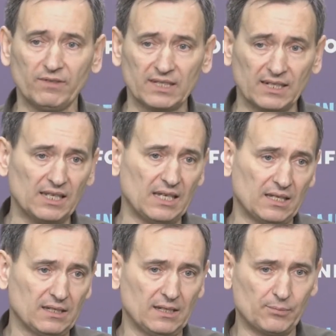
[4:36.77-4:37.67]
that Russia
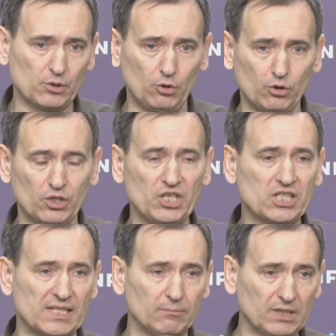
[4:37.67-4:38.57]
did not ratify
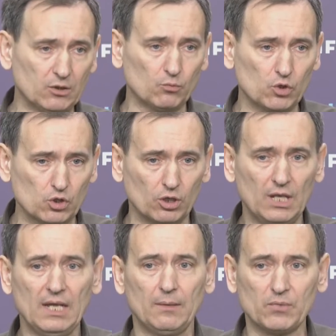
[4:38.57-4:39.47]
the Rome
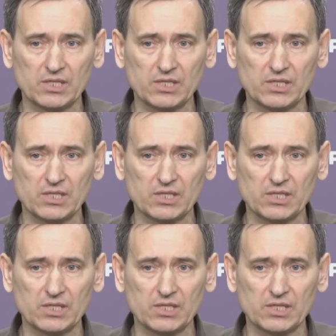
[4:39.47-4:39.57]
Statute.